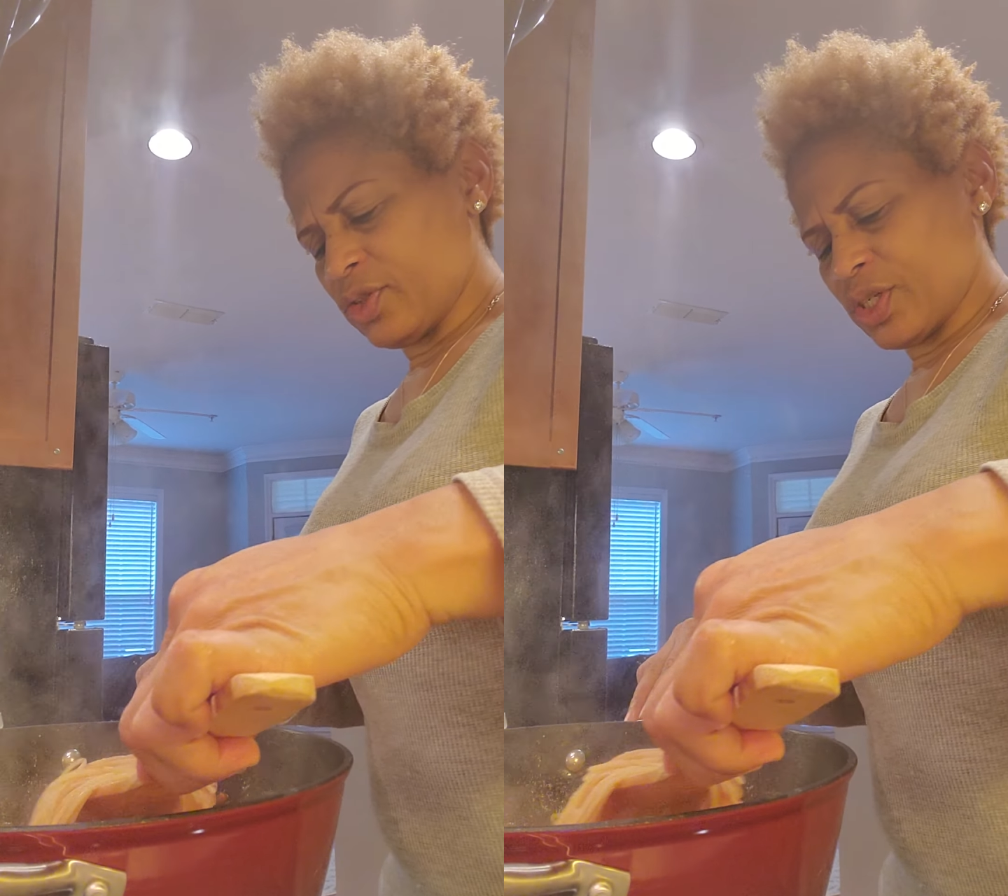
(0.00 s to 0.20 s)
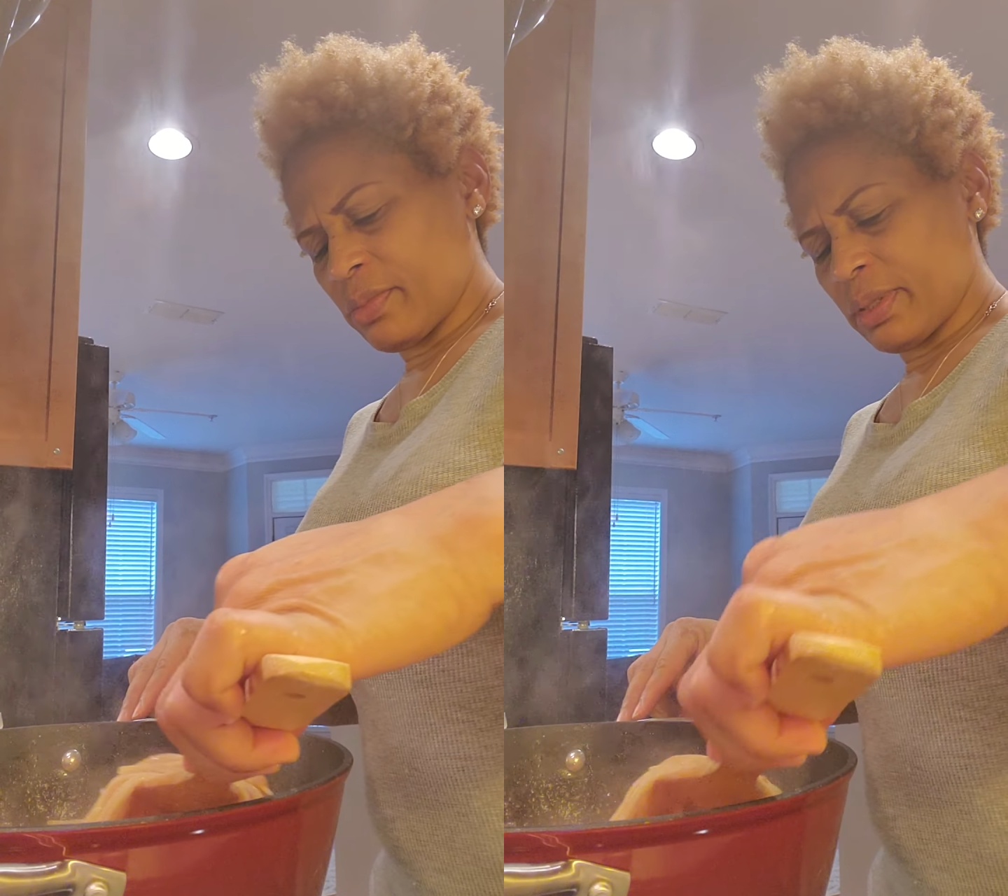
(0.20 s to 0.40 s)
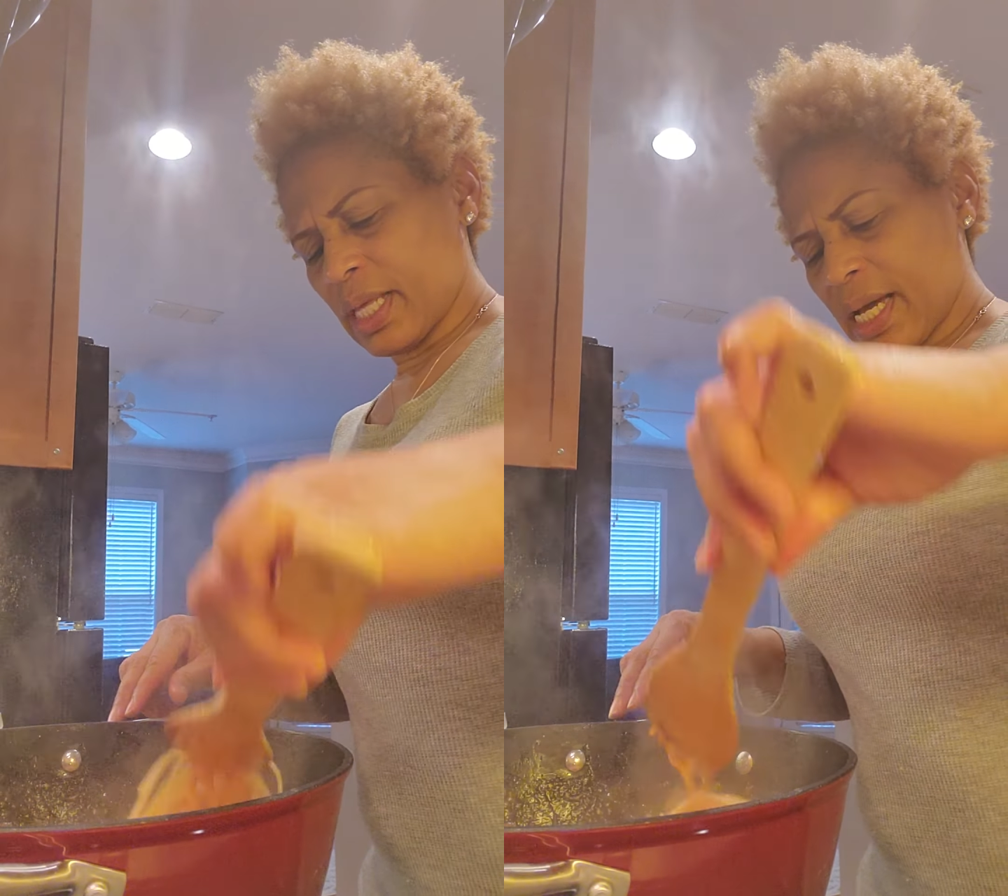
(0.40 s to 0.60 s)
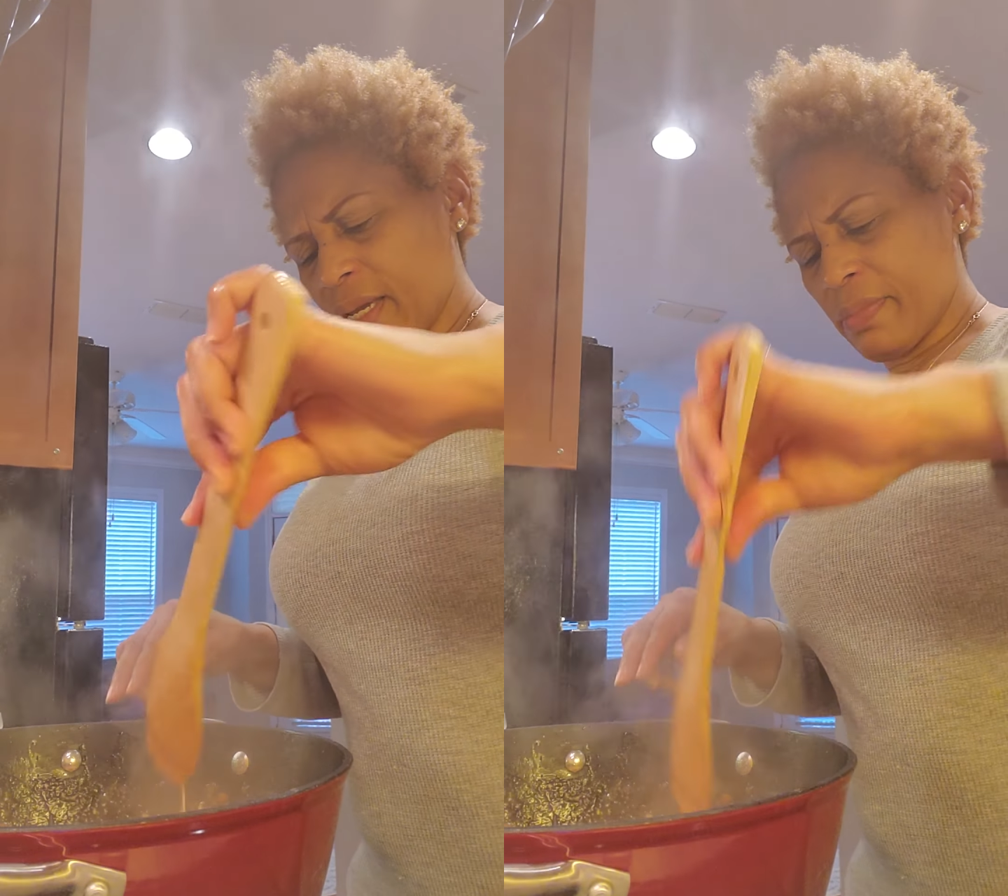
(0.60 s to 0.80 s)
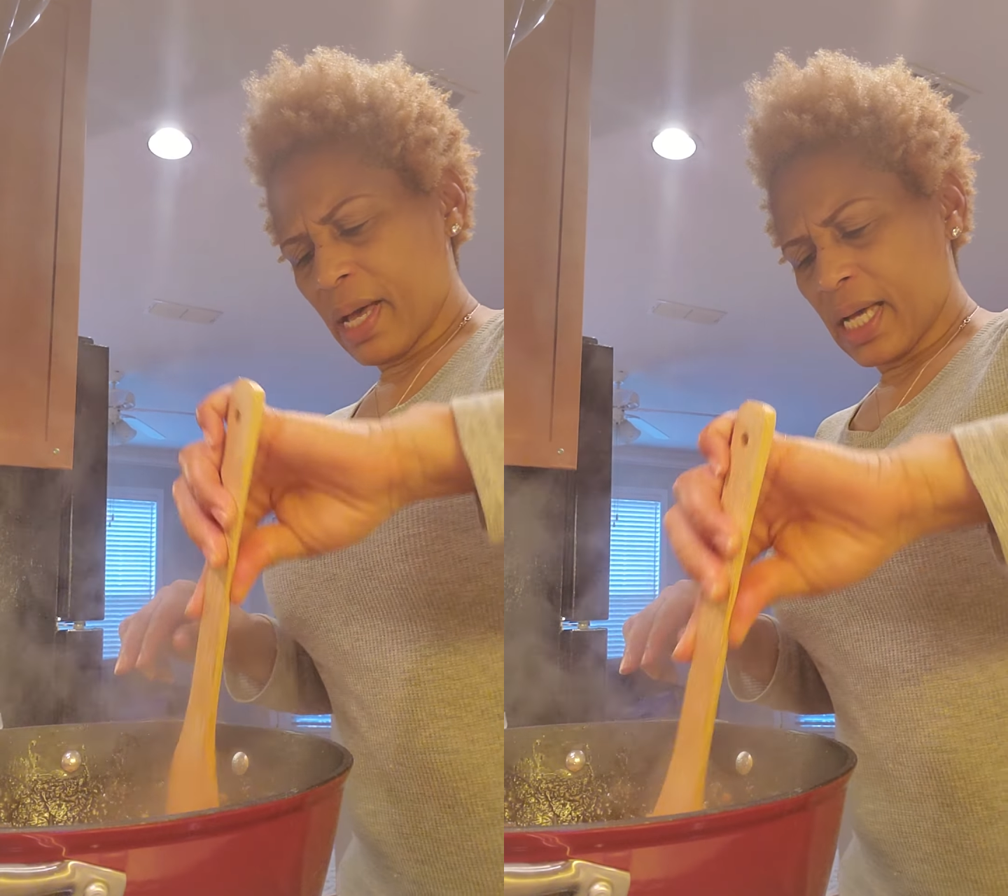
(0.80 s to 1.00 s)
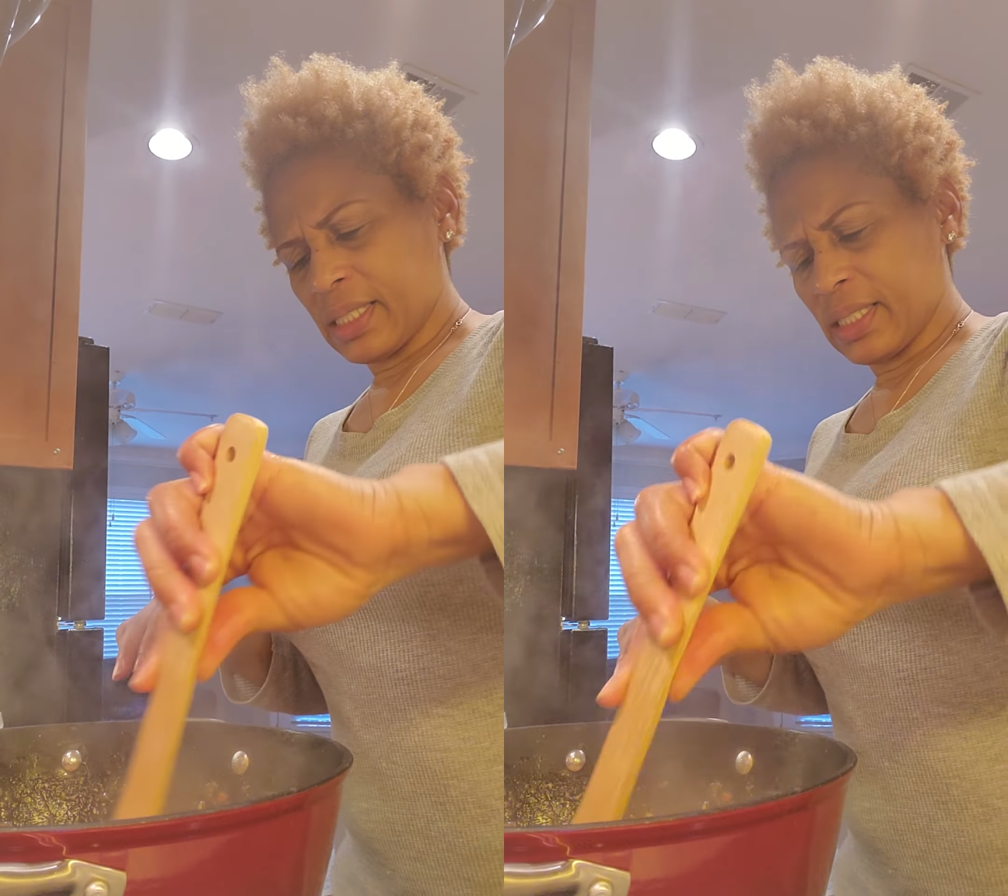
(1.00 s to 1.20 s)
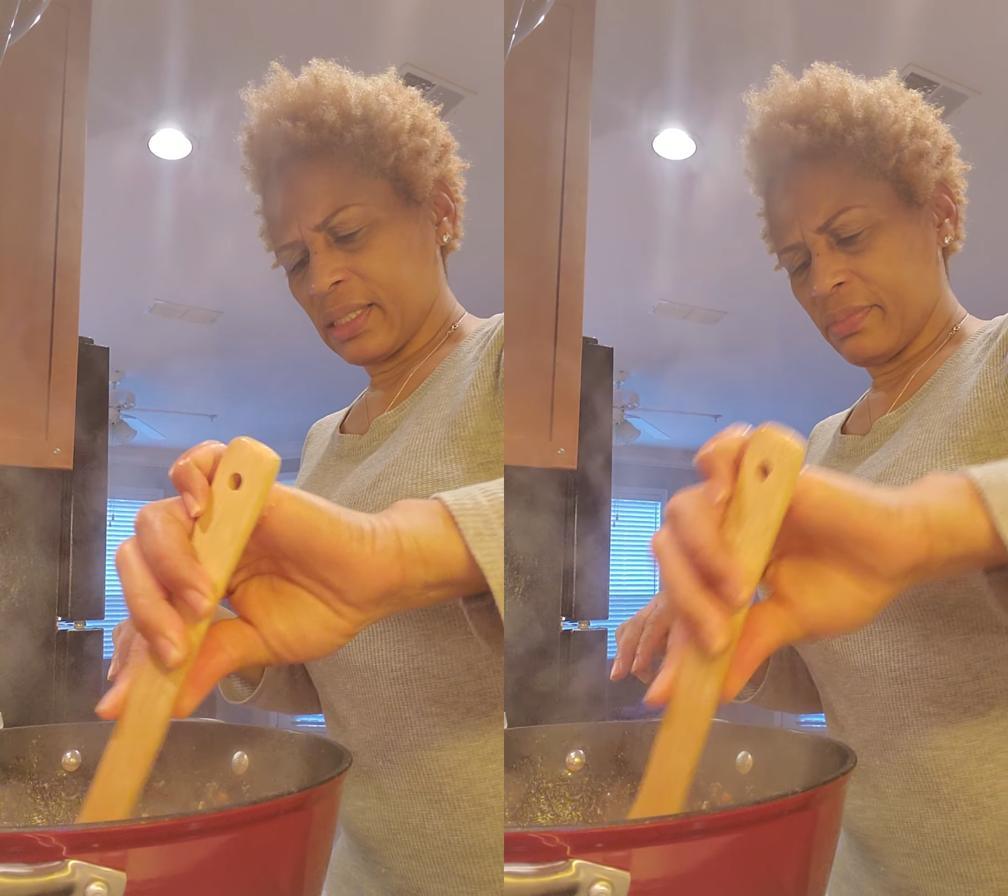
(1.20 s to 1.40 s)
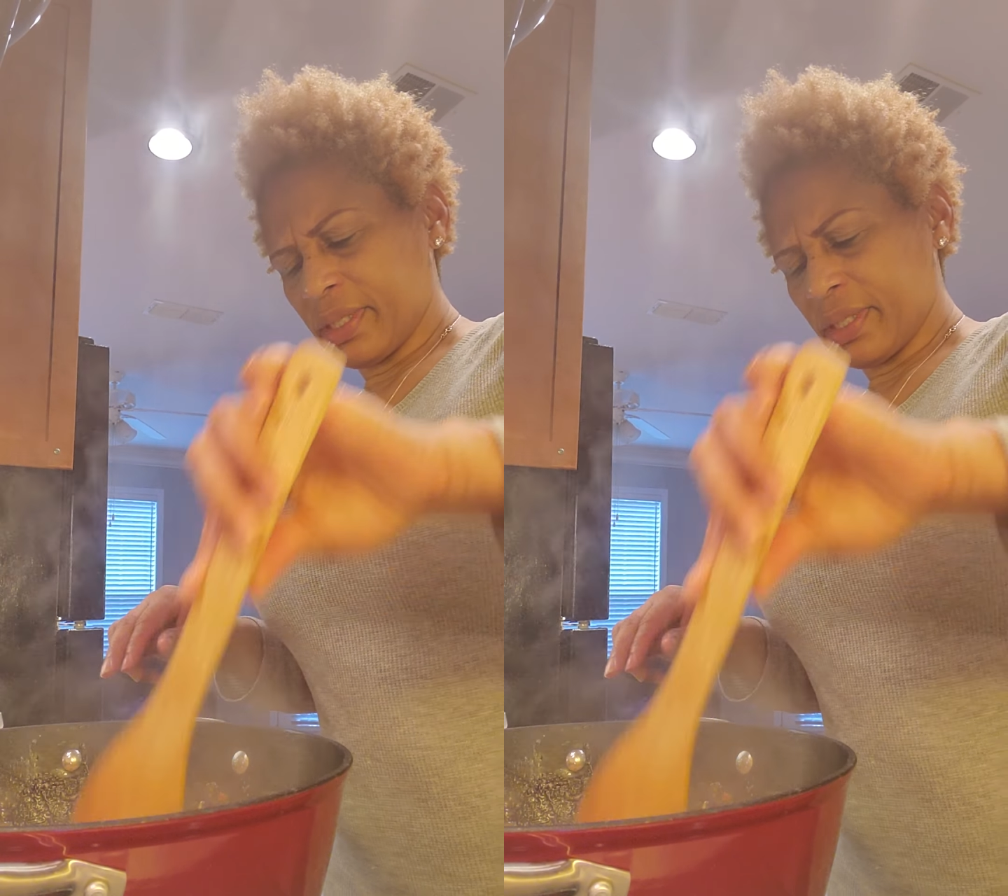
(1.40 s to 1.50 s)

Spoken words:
jambalaya pasta,